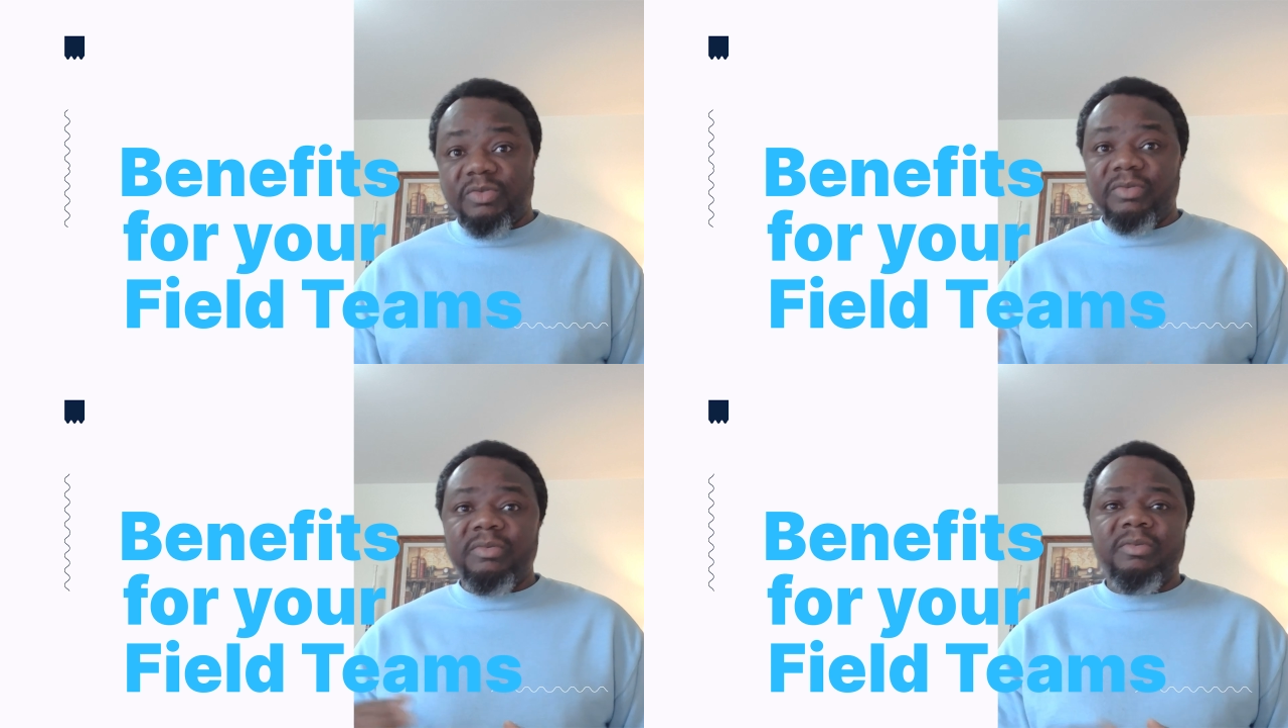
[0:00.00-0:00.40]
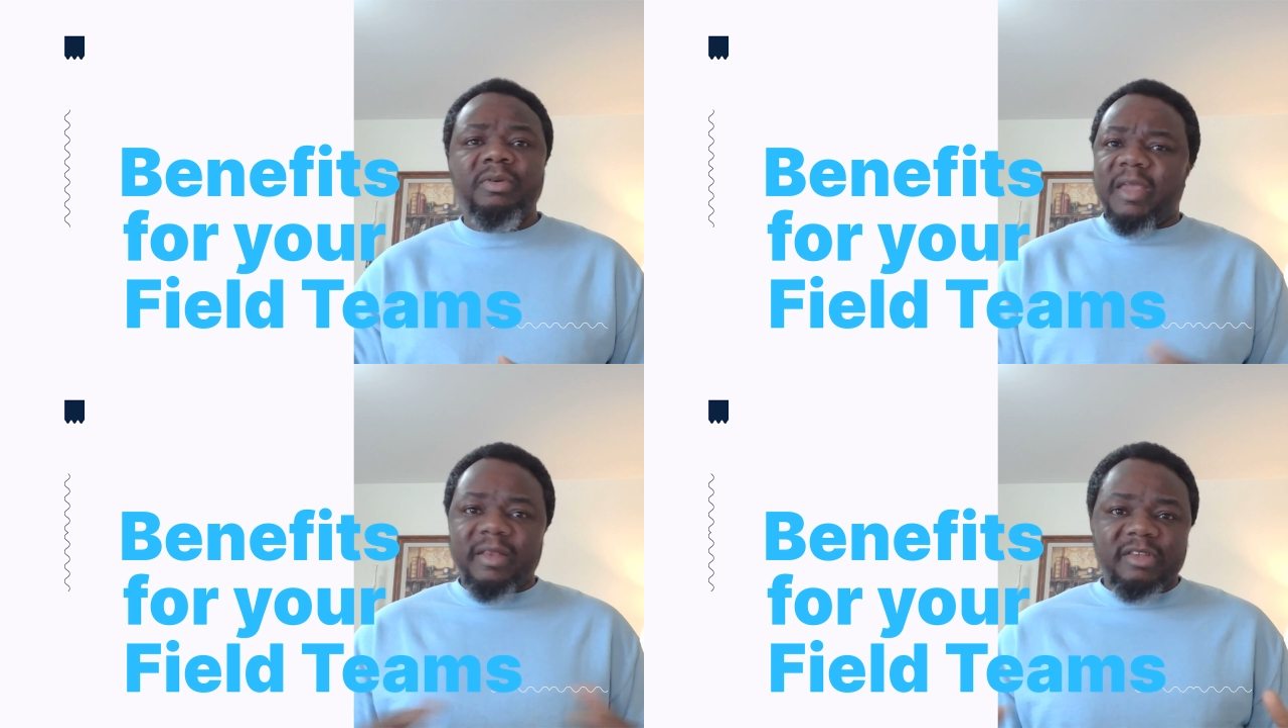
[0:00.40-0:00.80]
too.
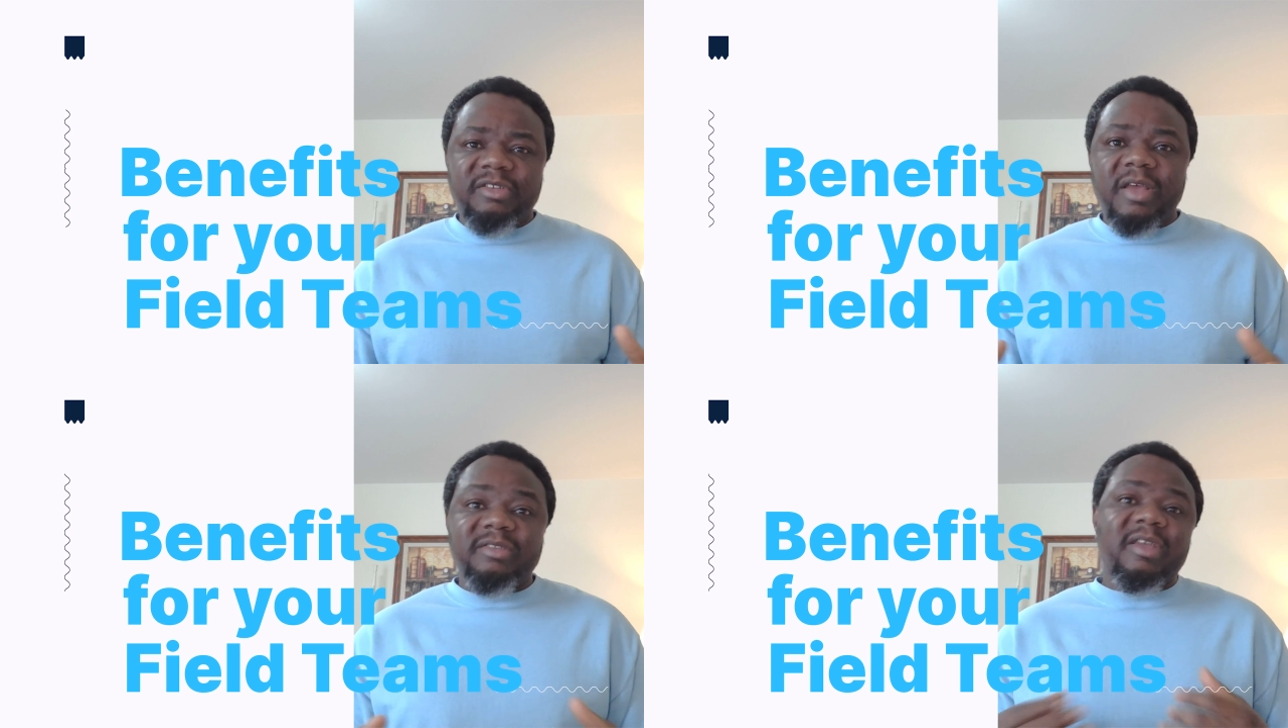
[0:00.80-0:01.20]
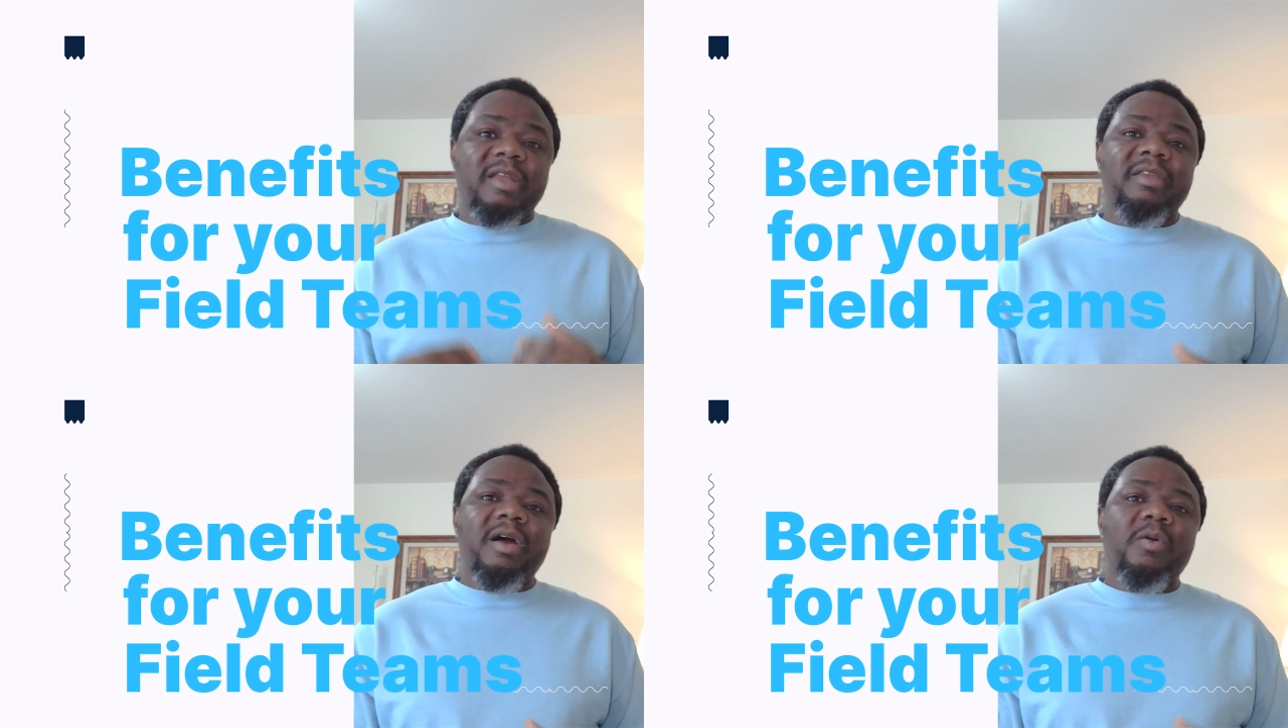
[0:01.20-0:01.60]
Technicians
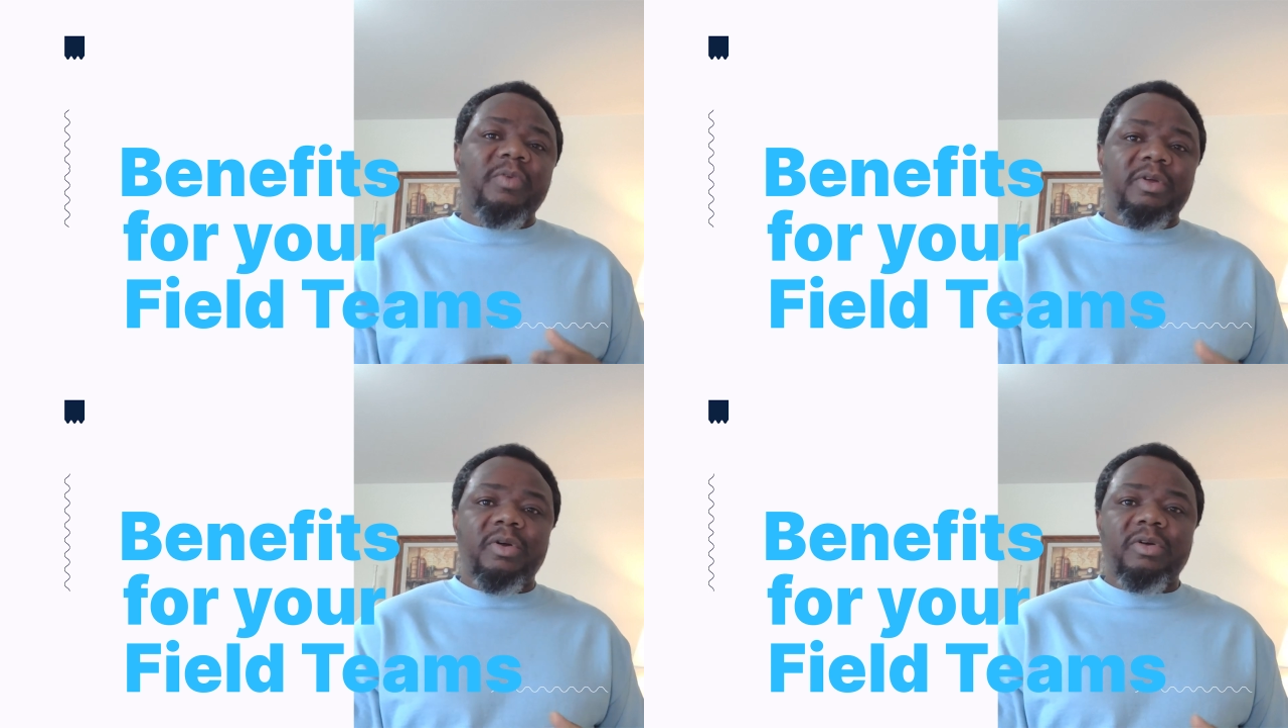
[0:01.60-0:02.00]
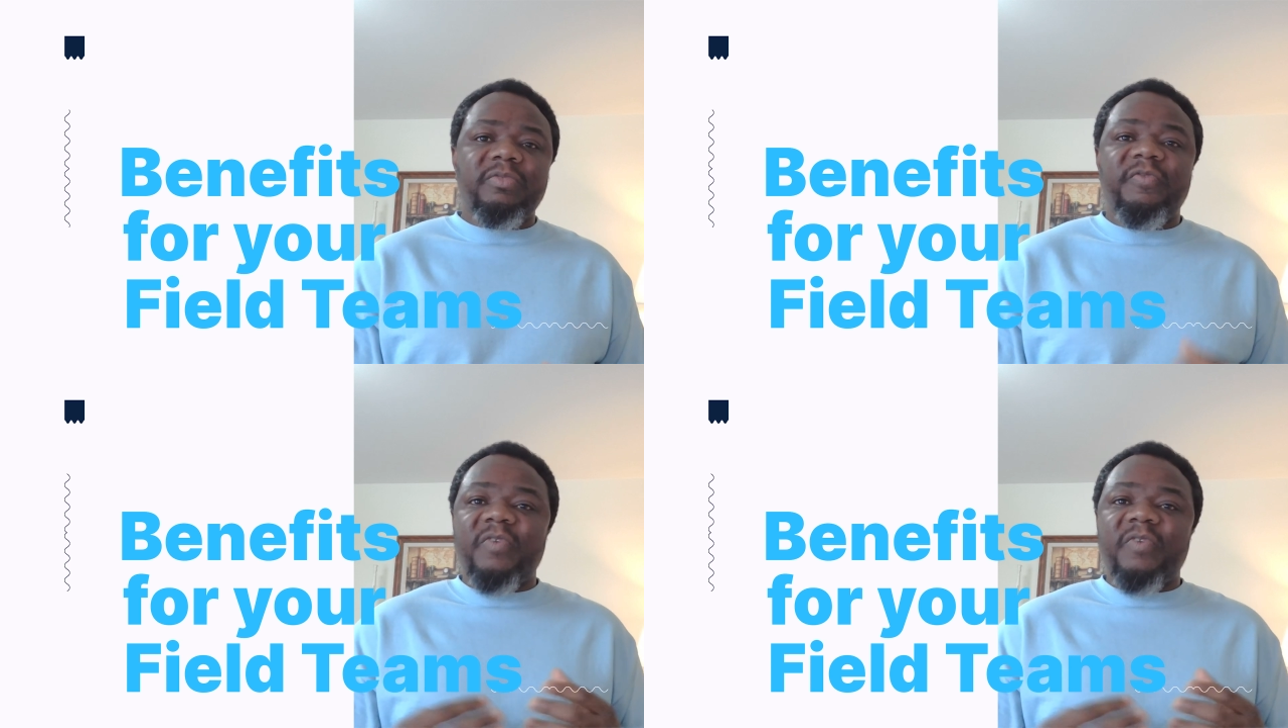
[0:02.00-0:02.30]
can now record